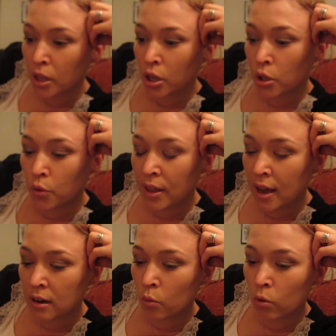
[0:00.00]
You
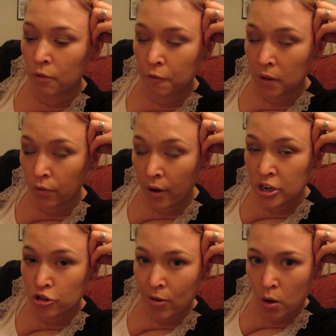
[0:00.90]
then will feel
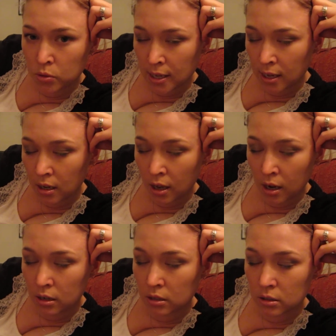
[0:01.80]
very drowsy,
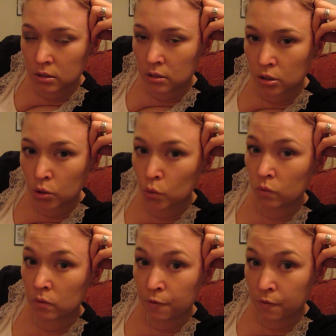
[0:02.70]
and
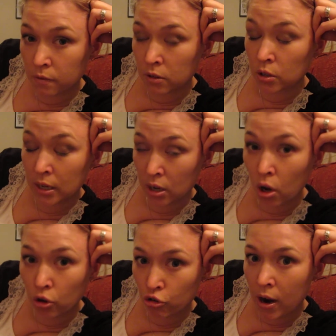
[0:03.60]
you
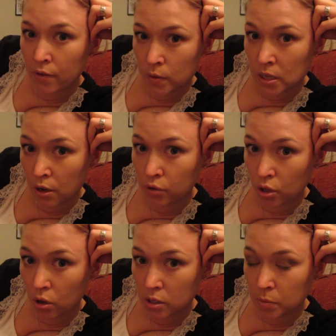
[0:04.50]
cannot drive yourself to
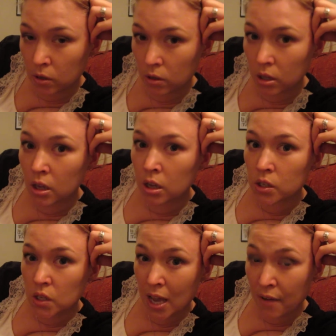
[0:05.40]
the hospital,
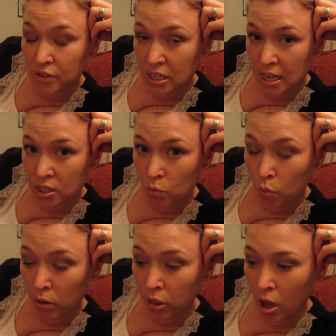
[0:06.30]
so you have to take
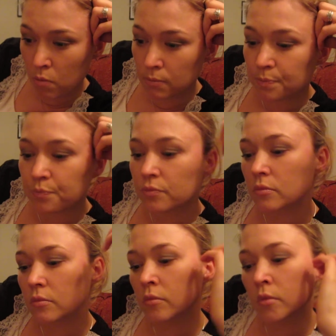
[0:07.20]
someone with you.
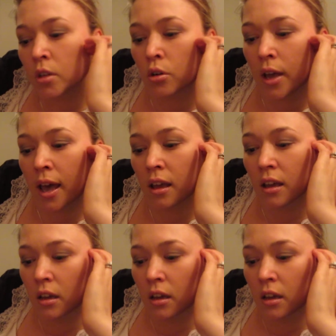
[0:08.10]
Okay.